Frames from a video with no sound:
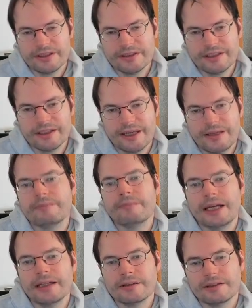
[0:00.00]
and they can
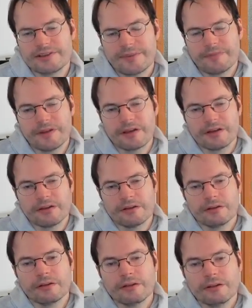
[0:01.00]
make
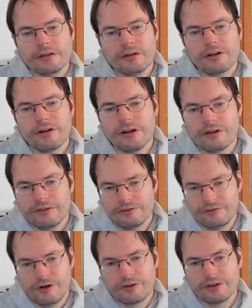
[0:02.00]
something look
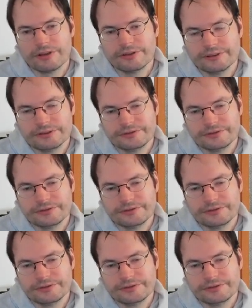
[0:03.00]
foreign,